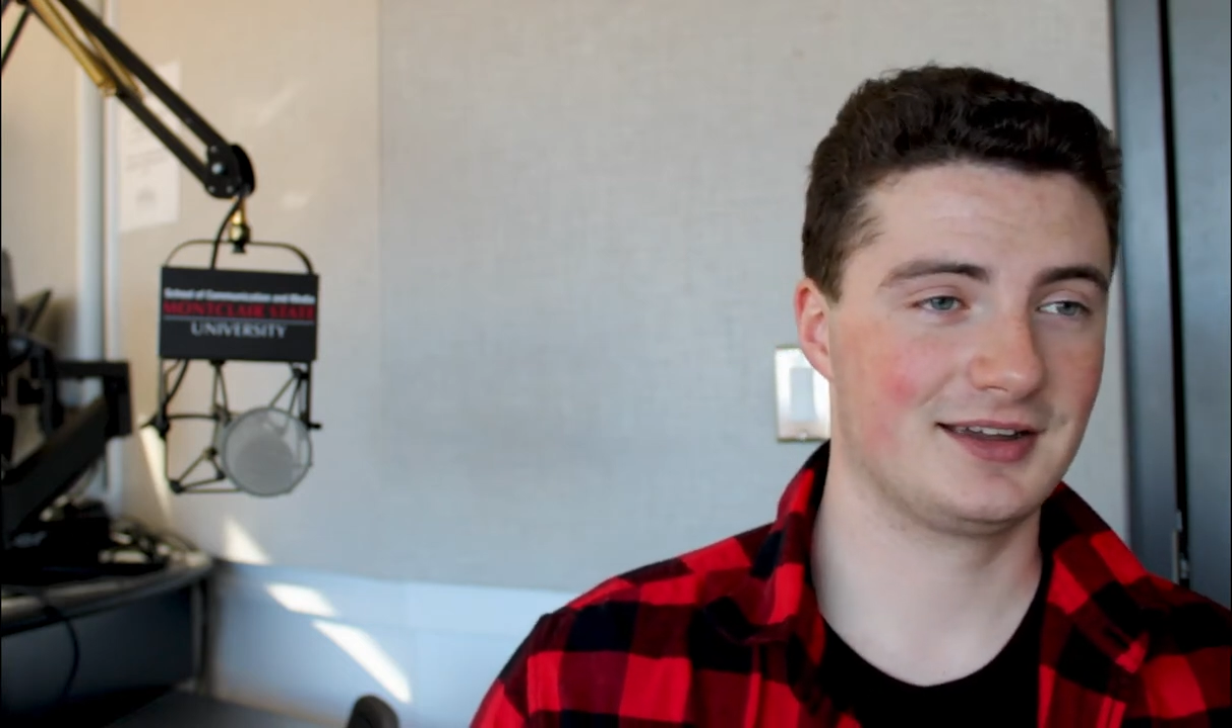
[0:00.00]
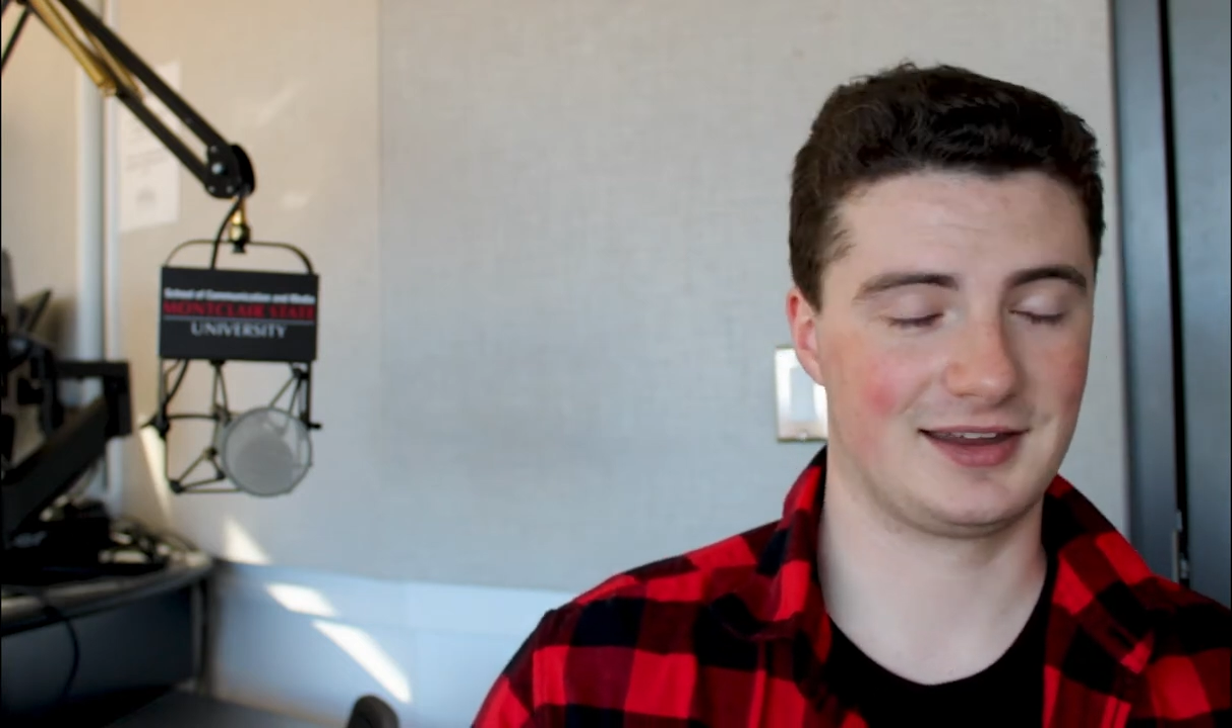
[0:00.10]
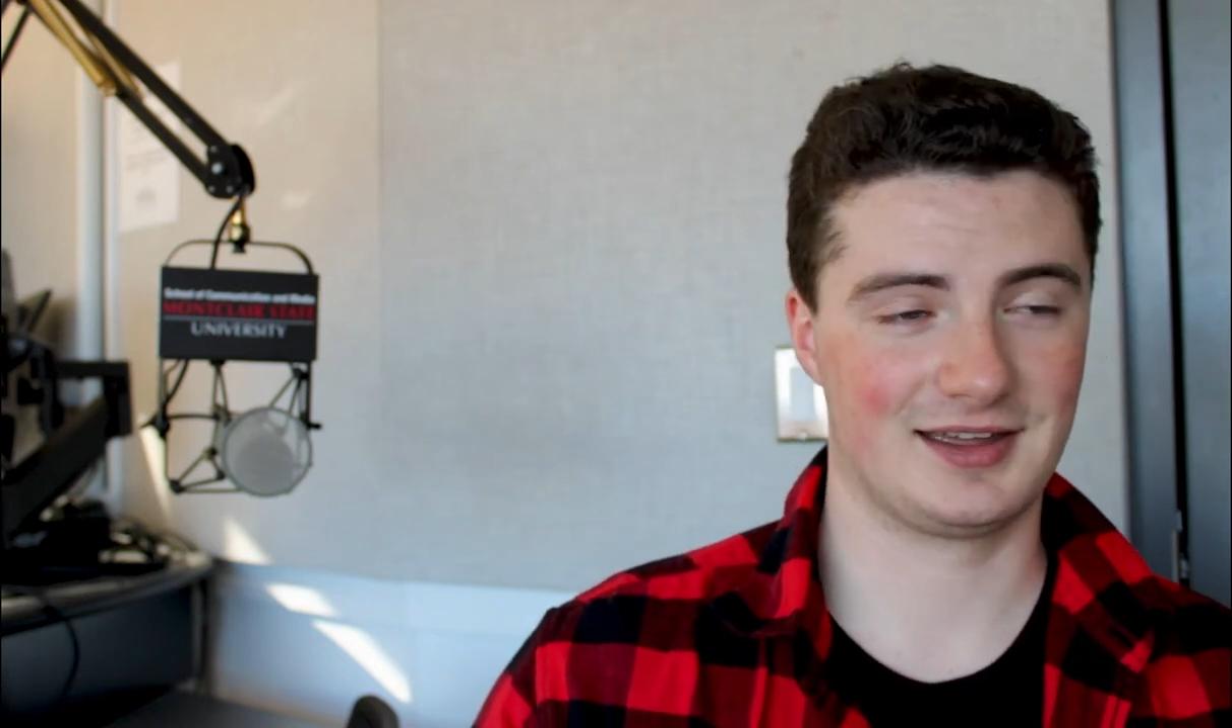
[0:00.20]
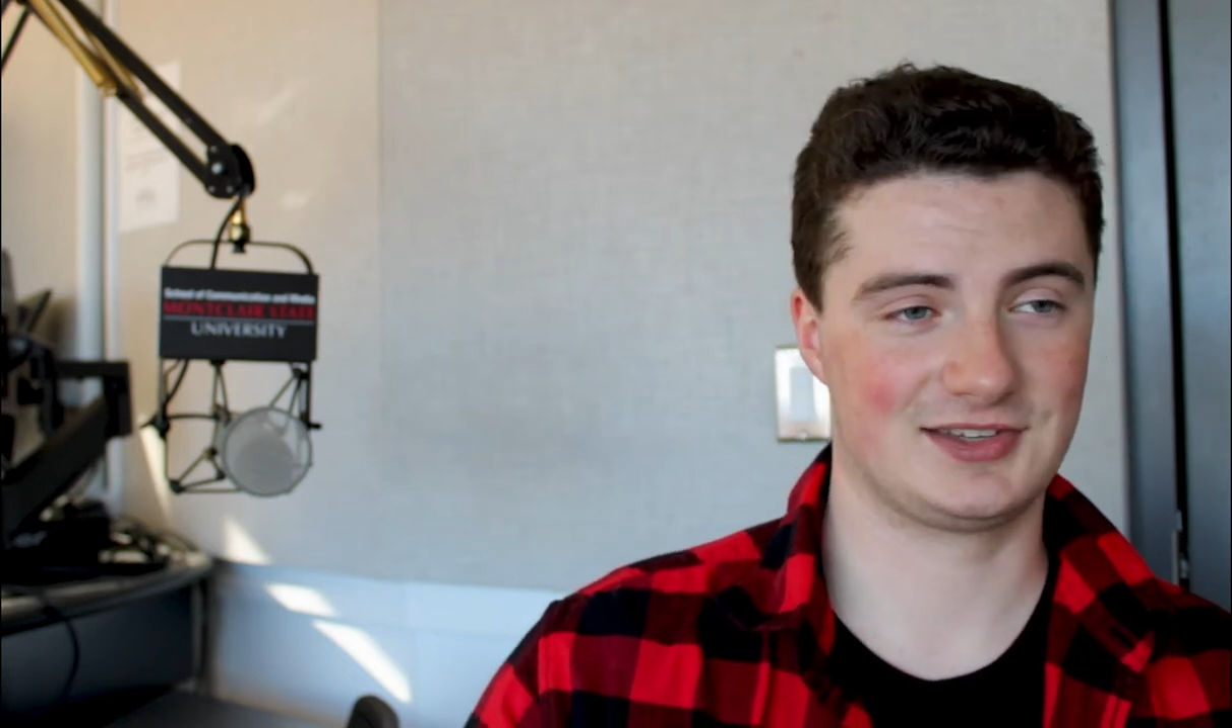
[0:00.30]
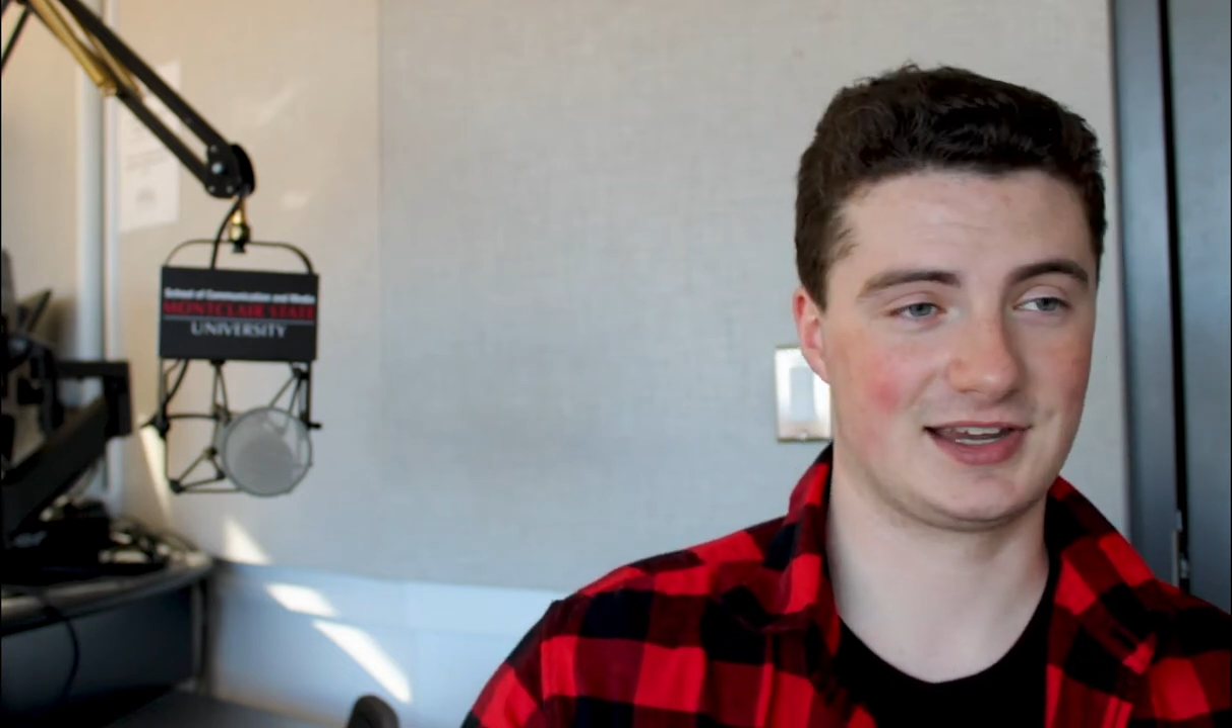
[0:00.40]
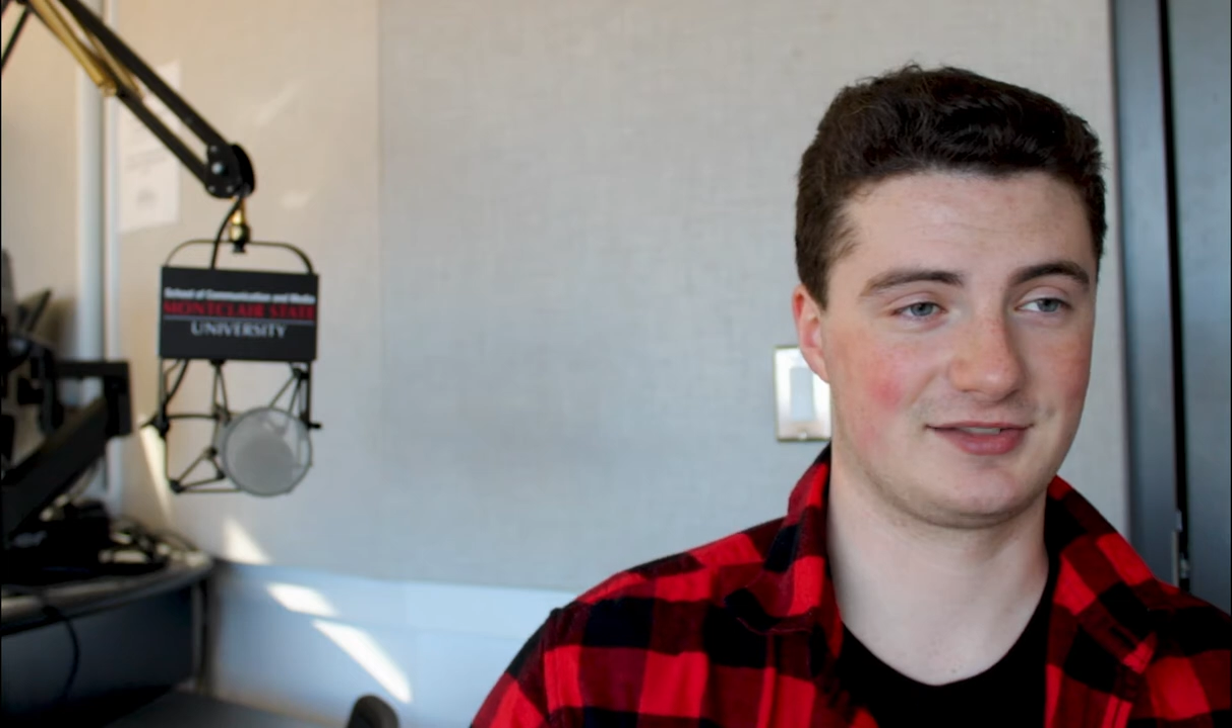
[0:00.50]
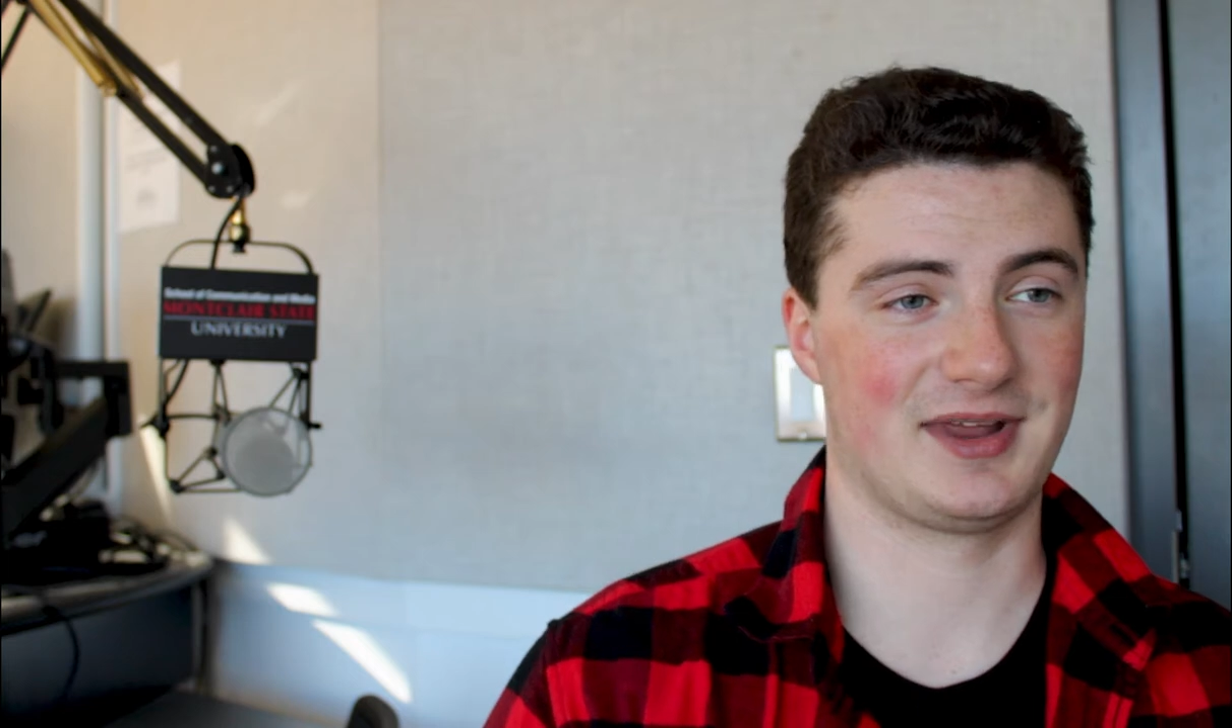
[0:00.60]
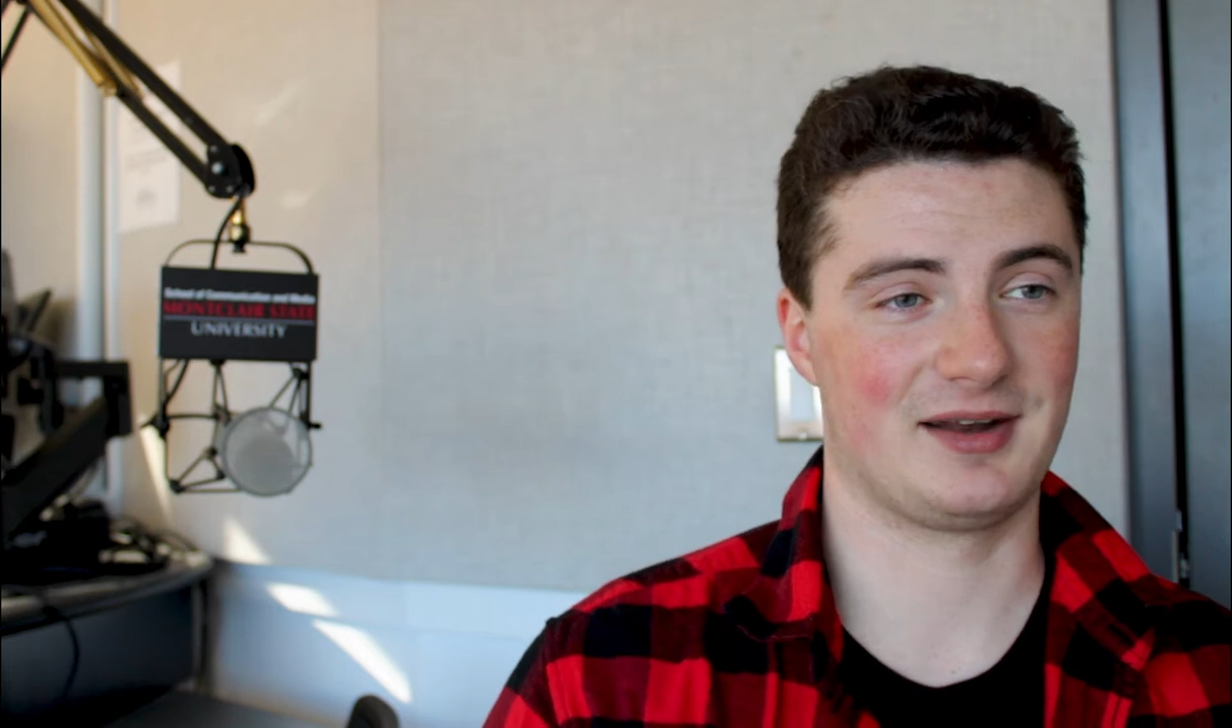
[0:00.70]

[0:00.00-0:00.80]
I get a text from